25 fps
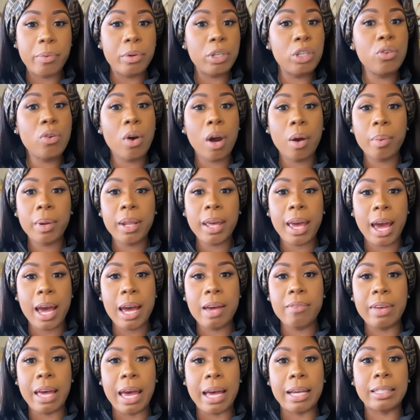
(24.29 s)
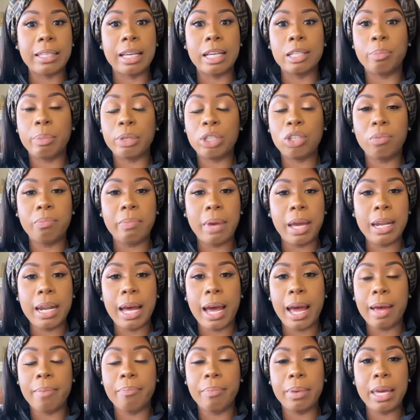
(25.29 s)
Well, you already have access, but you may
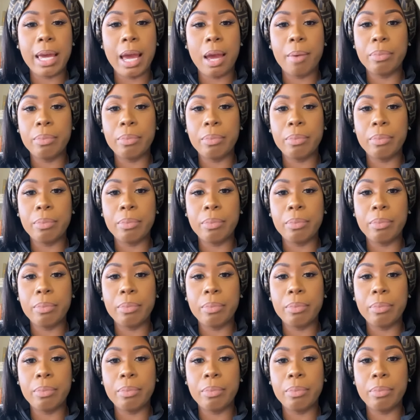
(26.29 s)
not be